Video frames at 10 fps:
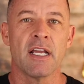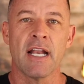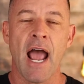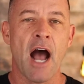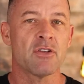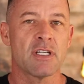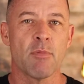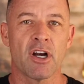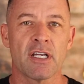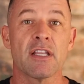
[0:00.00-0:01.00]
In housing
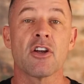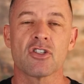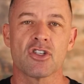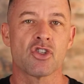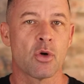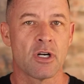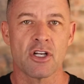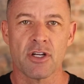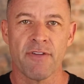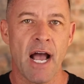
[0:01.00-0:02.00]
market, there's a
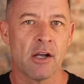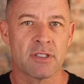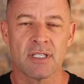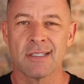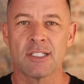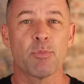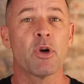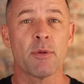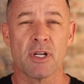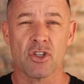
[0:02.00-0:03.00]
shortage of houses that's
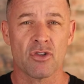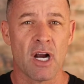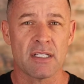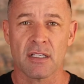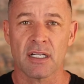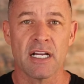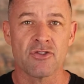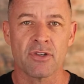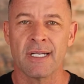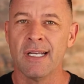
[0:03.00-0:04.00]
pretty much across the
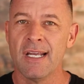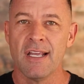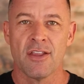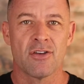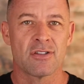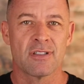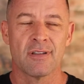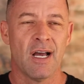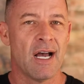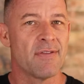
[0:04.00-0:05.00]
country. There's
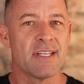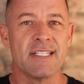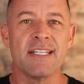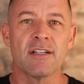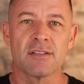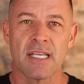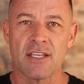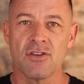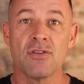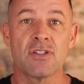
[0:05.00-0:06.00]
the deals that
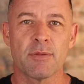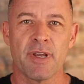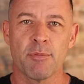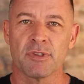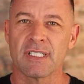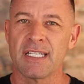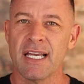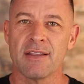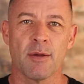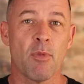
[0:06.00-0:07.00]
you used to be able to
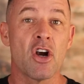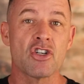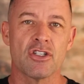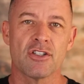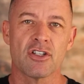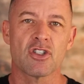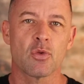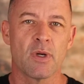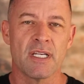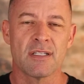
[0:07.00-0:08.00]
get, the margins are
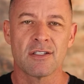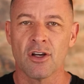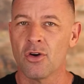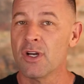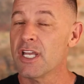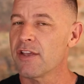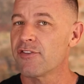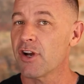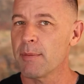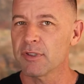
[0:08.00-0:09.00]
squeezed. So if
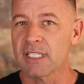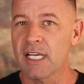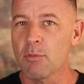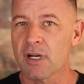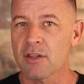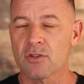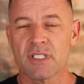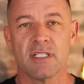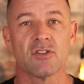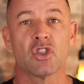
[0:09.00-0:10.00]
you're able to get one of those
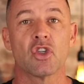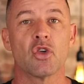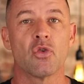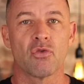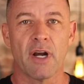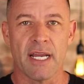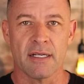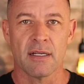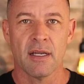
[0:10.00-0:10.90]
deals, great.